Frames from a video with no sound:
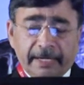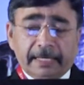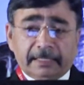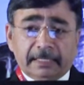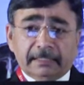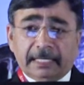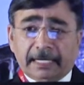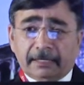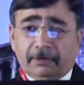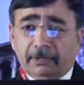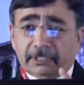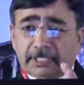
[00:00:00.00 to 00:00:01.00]
And I think
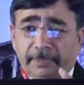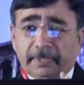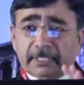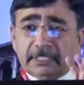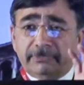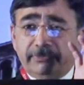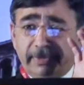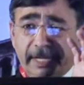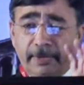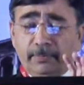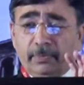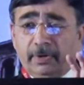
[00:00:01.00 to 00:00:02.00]
that concept is
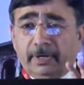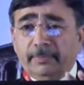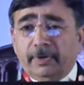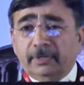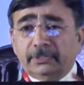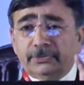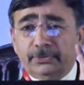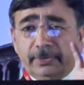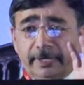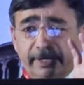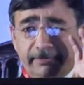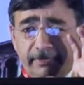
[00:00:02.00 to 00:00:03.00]
very important because
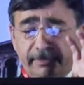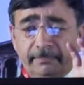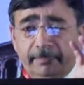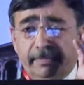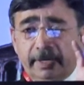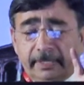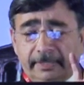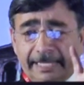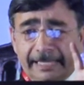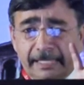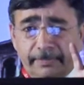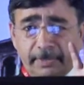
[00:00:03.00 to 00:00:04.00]
you
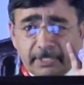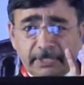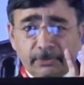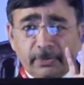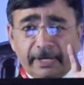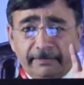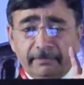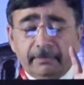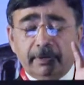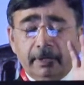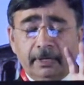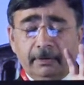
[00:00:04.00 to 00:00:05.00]
tell the patient to have,
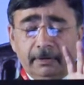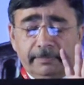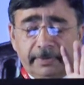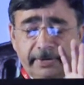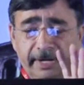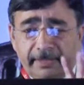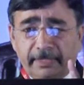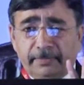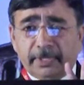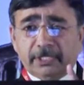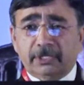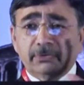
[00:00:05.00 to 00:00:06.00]
or train
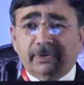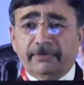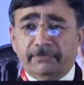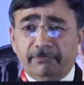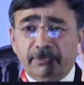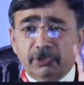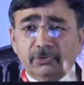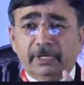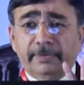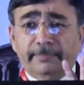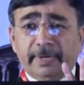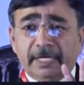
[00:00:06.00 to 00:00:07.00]
the patient to have a
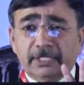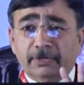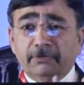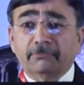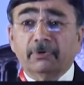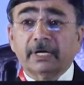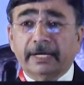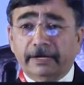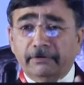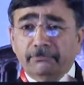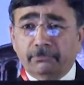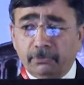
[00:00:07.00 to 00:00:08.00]
visual impression of what
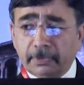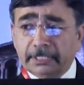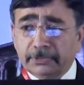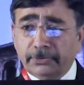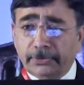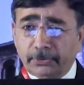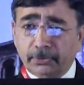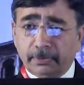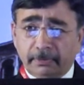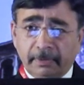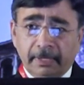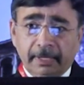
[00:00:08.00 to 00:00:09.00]
kind of food he's going to
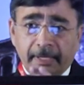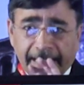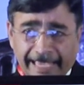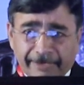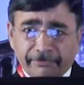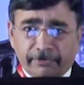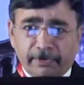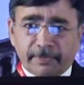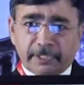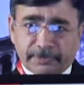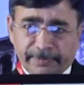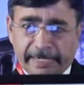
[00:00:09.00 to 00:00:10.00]
have
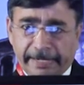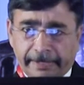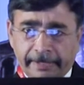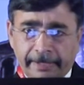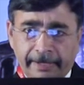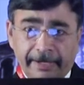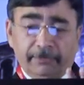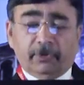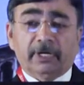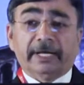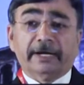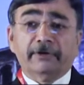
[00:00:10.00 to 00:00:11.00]
from his plate, and
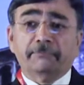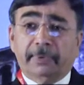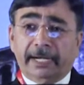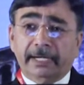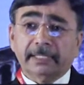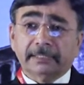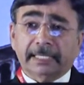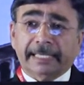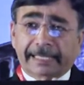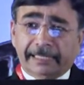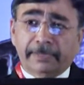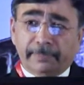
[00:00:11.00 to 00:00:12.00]
what kind of plate is
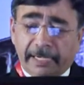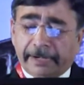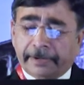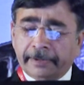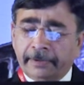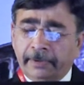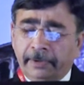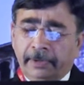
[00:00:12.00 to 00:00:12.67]
a healthy plate.